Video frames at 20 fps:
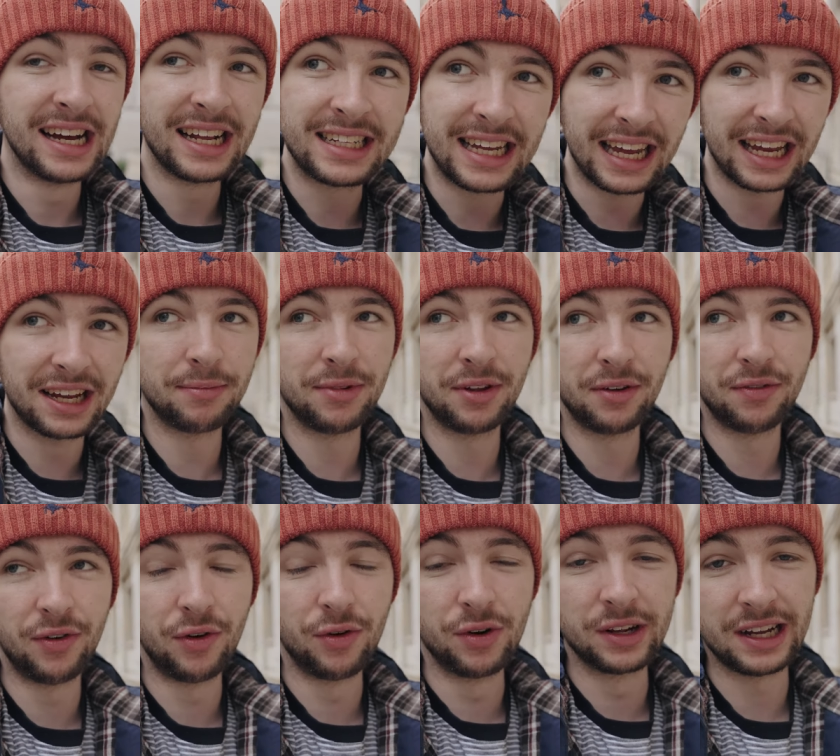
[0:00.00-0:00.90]
take the
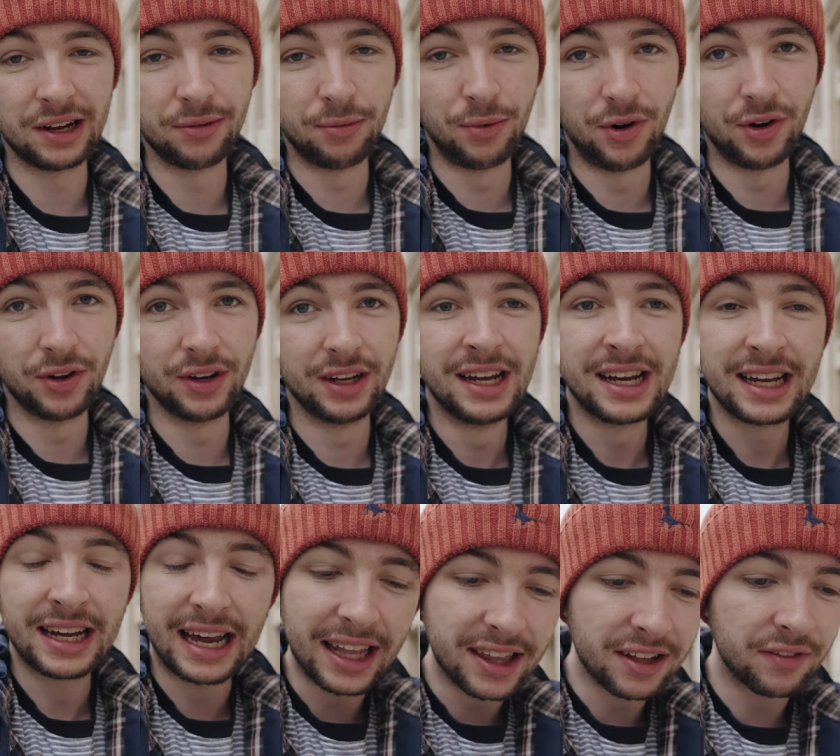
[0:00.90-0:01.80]
photos I
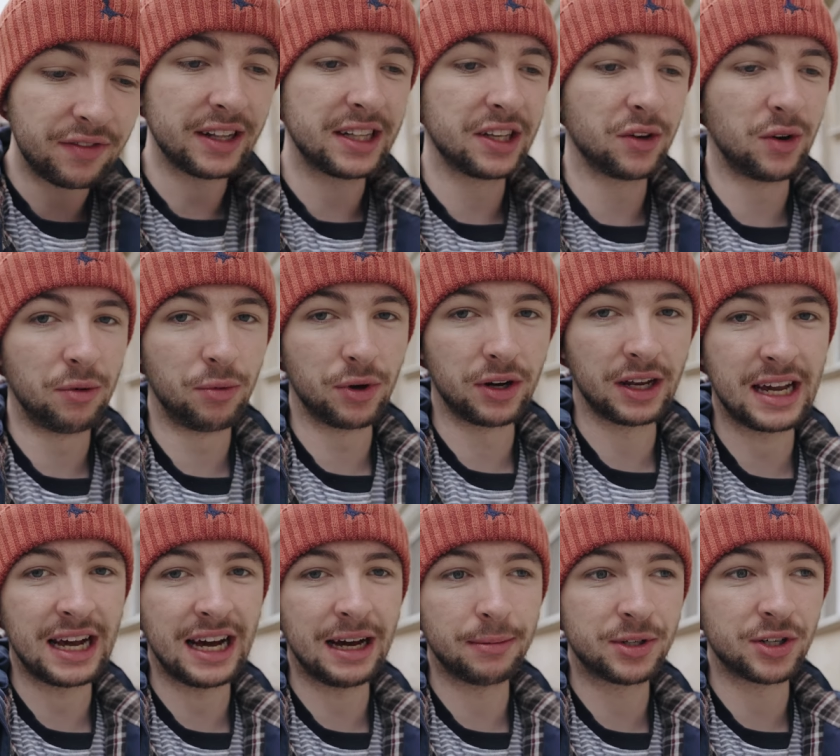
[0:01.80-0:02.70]
want, get the video I want
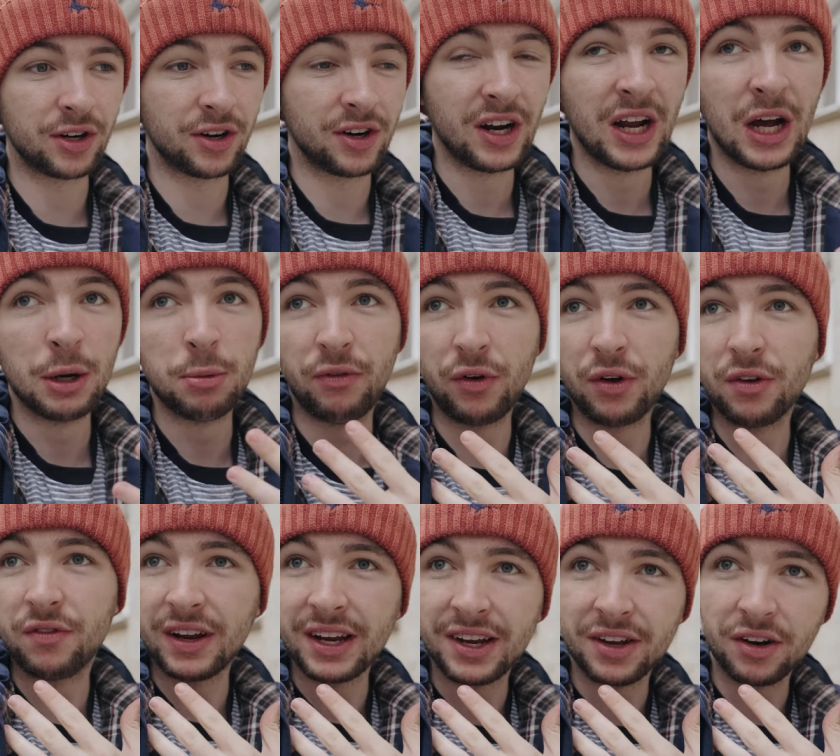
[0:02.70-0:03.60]
to capture
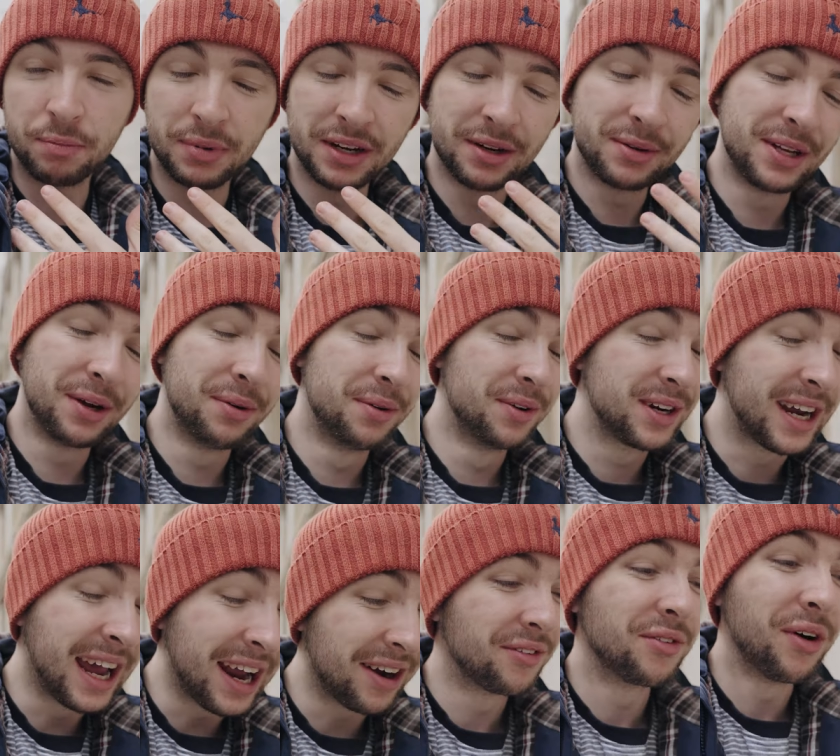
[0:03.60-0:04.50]
without thinking of being able
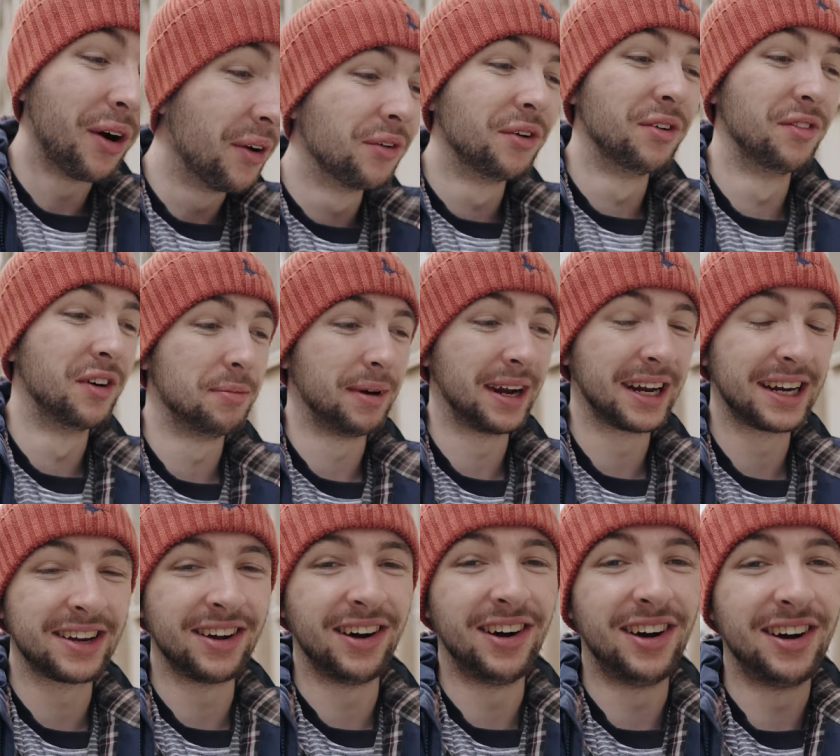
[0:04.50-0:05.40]
to get run over by
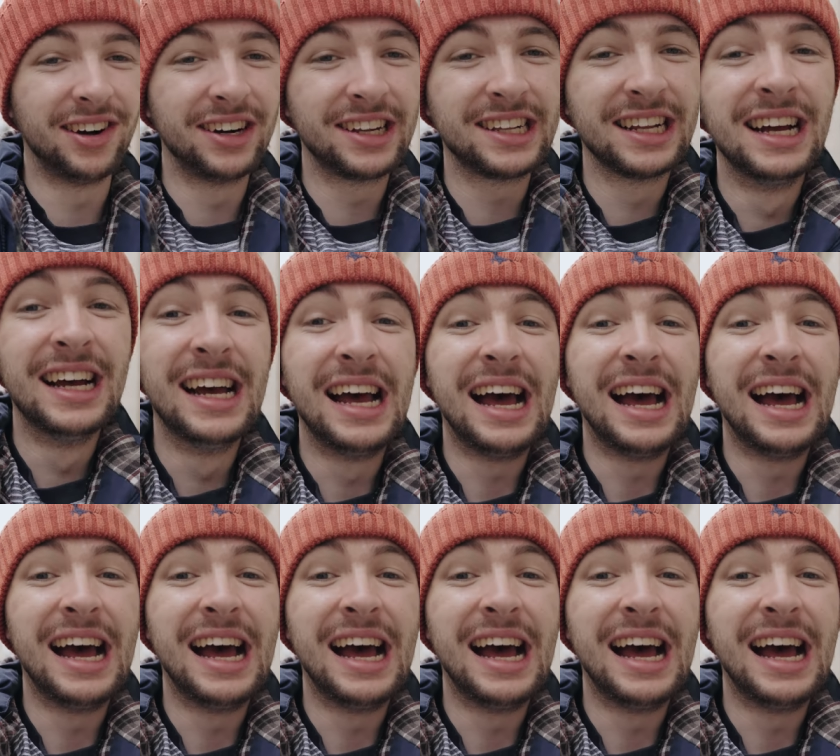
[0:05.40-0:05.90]
cars,